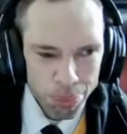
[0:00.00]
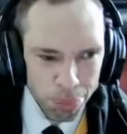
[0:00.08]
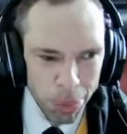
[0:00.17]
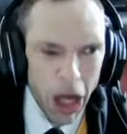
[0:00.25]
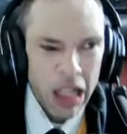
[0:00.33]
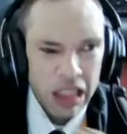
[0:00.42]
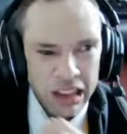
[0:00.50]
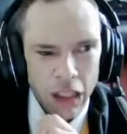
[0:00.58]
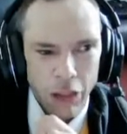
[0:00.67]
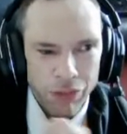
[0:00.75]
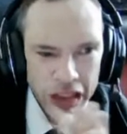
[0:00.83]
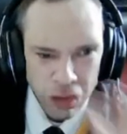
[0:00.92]
by
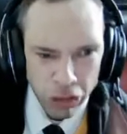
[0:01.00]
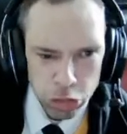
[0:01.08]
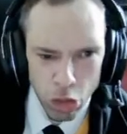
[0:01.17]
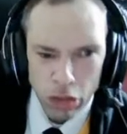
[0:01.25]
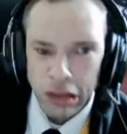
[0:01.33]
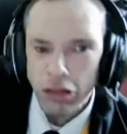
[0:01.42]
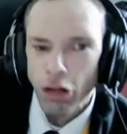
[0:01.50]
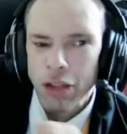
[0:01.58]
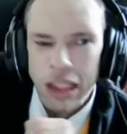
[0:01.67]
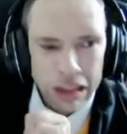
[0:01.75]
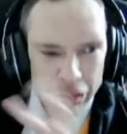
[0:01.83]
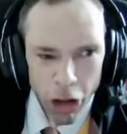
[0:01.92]
itself. It's true
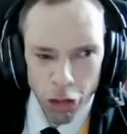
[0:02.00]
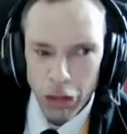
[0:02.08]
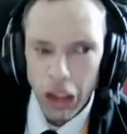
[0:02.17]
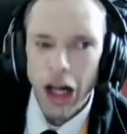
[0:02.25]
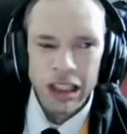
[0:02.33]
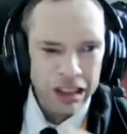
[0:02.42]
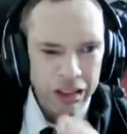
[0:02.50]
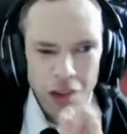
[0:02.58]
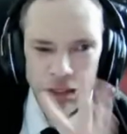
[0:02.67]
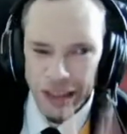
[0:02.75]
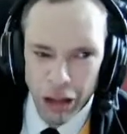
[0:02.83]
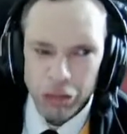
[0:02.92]
stories, no lies,
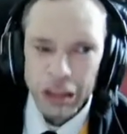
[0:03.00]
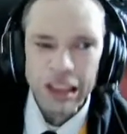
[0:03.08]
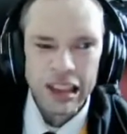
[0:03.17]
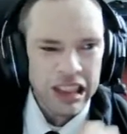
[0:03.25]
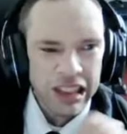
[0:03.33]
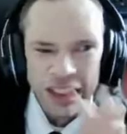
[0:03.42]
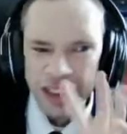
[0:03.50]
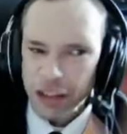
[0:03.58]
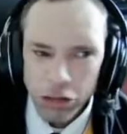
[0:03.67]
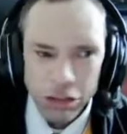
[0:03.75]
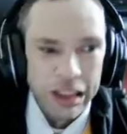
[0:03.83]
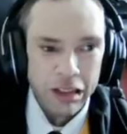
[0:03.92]
there's no deceits, there's
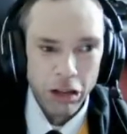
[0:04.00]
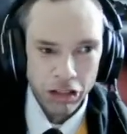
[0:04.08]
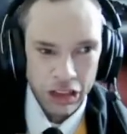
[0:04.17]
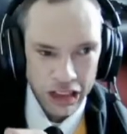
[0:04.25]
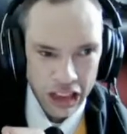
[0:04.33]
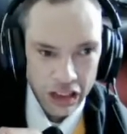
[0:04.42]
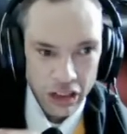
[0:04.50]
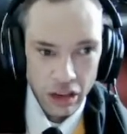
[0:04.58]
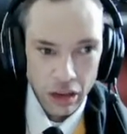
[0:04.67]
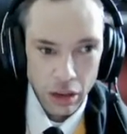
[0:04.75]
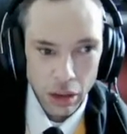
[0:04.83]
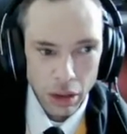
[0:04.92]
no dishonesty.
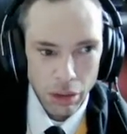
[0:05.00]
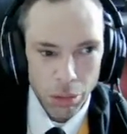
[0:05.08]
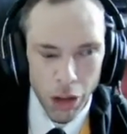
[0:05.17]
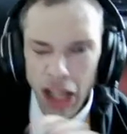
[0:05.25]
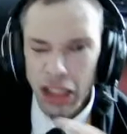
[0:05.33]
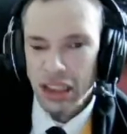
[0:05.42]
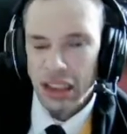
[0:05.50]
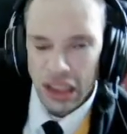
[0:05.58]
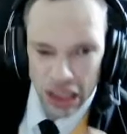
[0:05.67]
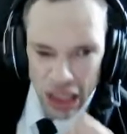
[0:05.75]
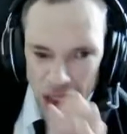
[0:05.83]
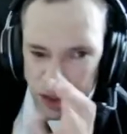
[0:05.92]
Right?
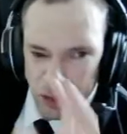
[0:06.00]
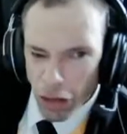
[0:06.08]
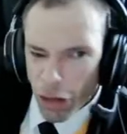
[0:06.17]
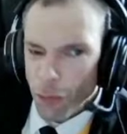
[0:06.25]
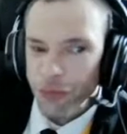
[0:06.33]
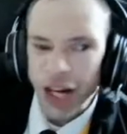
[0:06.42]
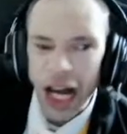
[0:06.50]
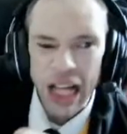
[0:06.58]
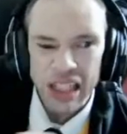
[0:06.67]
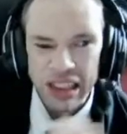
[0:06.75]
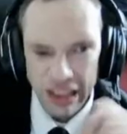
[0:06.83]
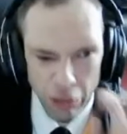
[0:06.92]
It's all
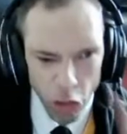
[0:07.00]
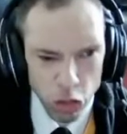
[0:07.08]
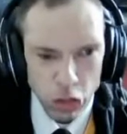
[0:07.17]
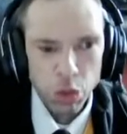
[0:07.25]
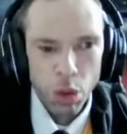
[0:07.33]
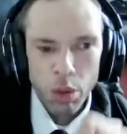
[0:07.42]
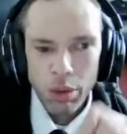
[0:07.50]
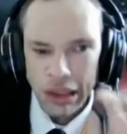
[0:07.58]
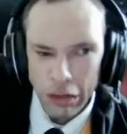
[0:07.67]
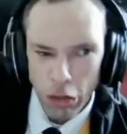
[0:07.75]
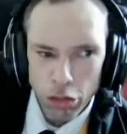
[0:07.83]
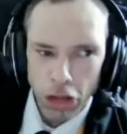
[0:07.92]
facts, it's all true,
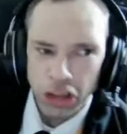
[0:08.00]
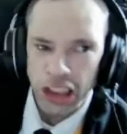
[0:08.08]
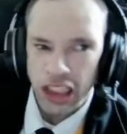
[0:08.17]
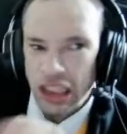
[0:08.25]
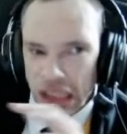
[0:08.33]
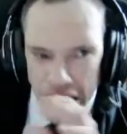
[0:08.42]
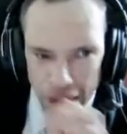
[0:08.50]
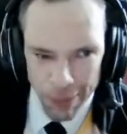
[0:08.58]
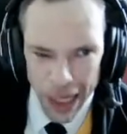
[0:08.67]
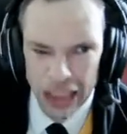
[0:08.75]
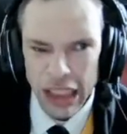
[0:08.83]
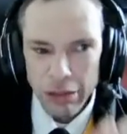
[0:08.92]
it's all logic. The
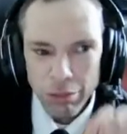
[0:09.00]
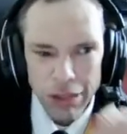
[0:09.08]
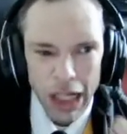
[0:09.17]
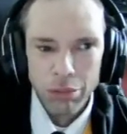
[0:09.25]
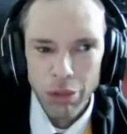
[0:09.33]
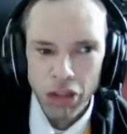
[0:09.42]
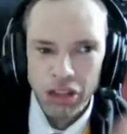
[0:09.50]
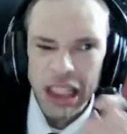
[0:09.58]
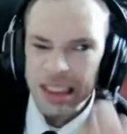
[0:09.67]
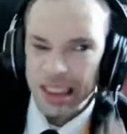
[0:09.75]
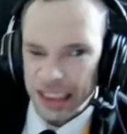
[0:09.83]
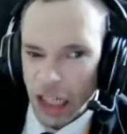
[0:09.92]
Magic Railroad
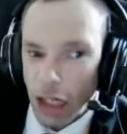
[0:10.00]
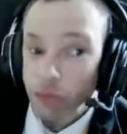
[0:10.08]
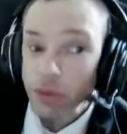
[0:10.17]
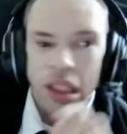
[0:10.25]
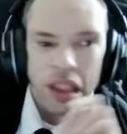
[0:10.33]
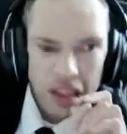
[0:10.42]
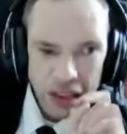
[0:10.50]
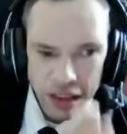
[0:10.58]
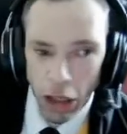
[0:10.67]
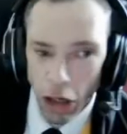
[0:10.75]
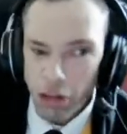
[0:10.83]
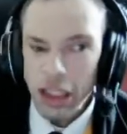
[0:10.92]
itself is
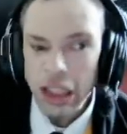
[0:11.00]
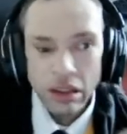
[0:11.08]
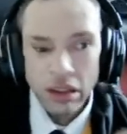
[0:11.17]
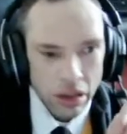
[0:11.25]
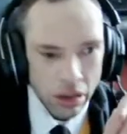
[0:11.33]
only